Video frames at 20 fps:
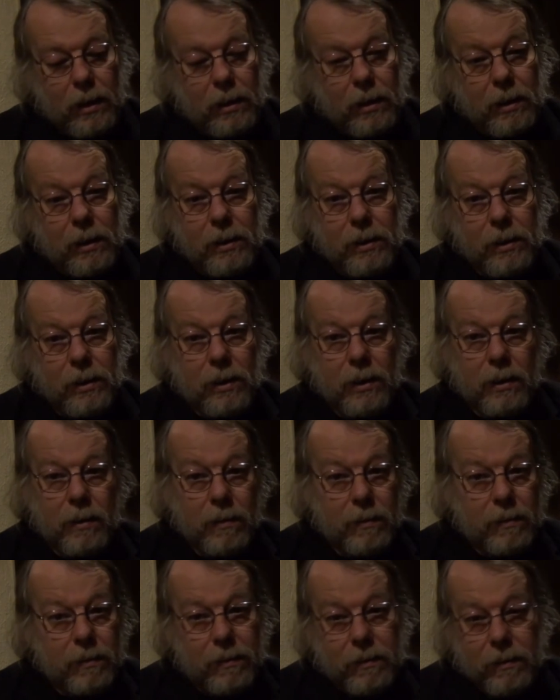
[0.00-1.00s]

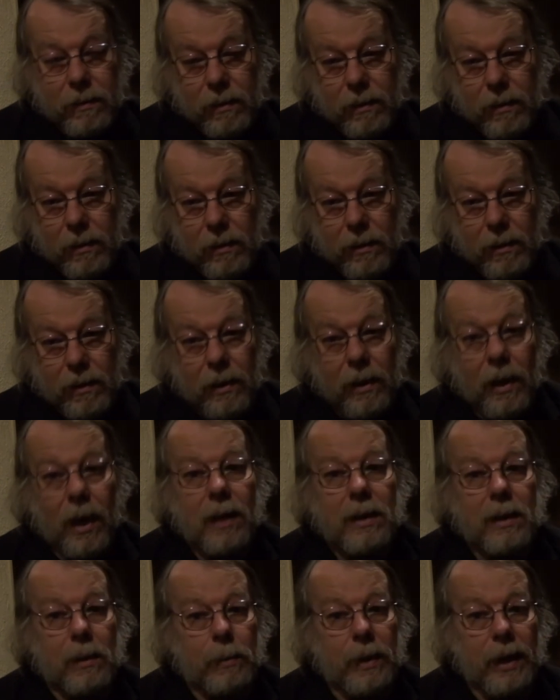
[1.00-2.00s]
deserve
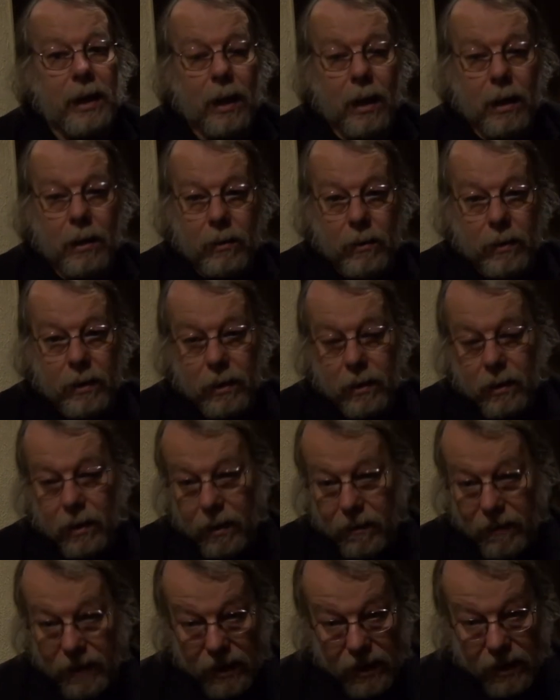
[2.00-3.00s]
not to be hungry or
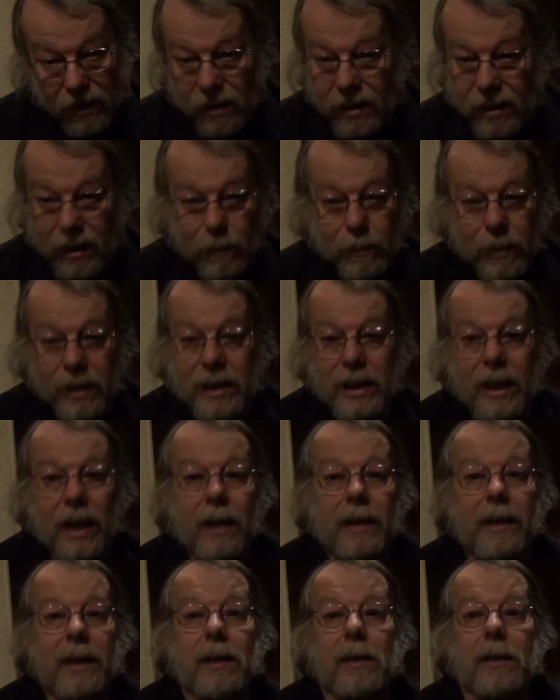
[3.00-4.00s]
live in
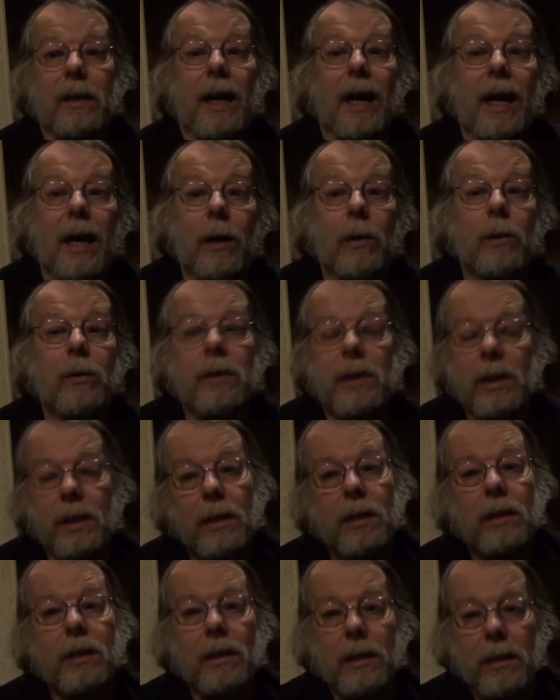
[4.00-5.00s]
substandard
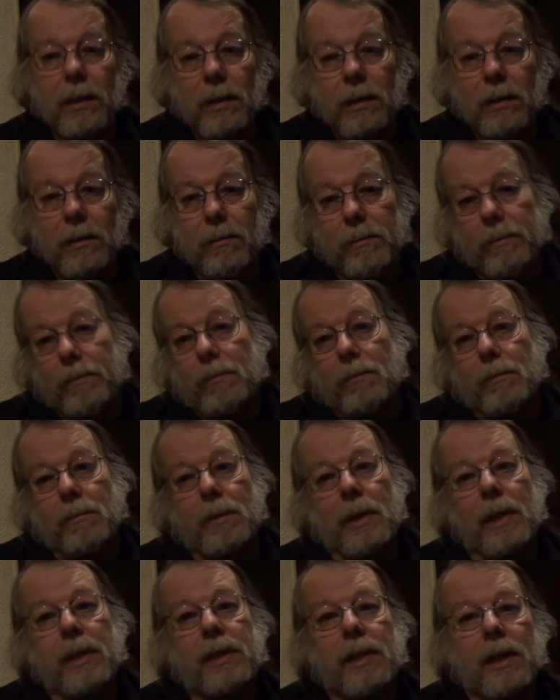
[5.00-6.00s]
housing.
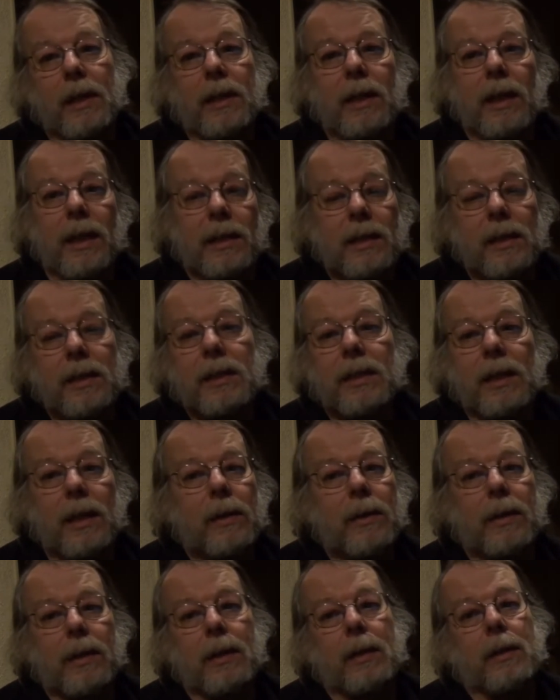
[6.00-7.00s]
It's
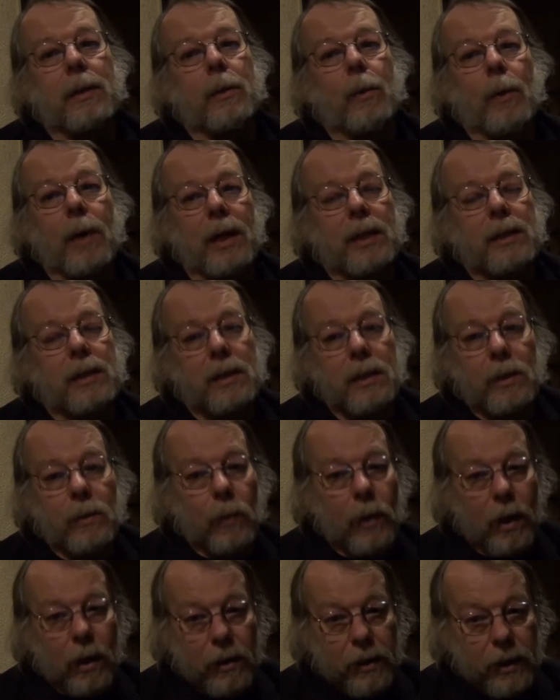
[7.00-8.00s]
unnecessary in the West
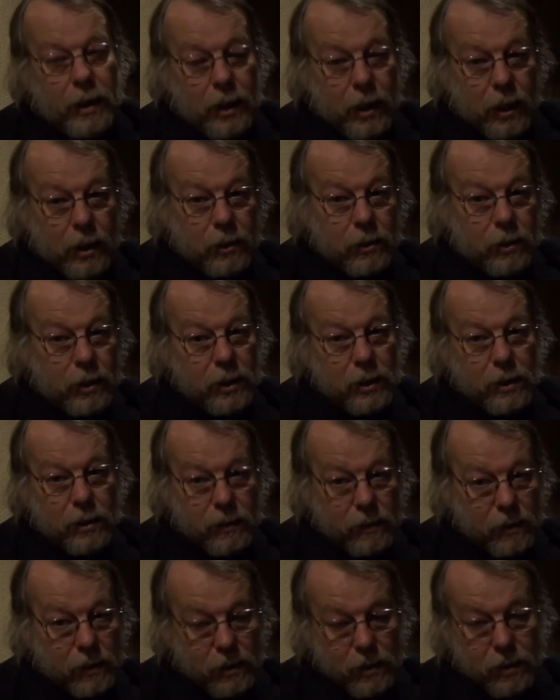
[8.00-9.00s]
in wealthy
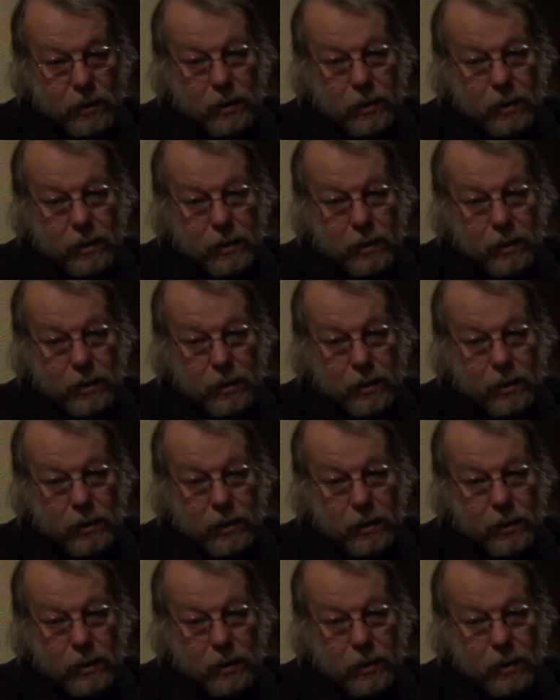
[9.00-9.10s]
countries.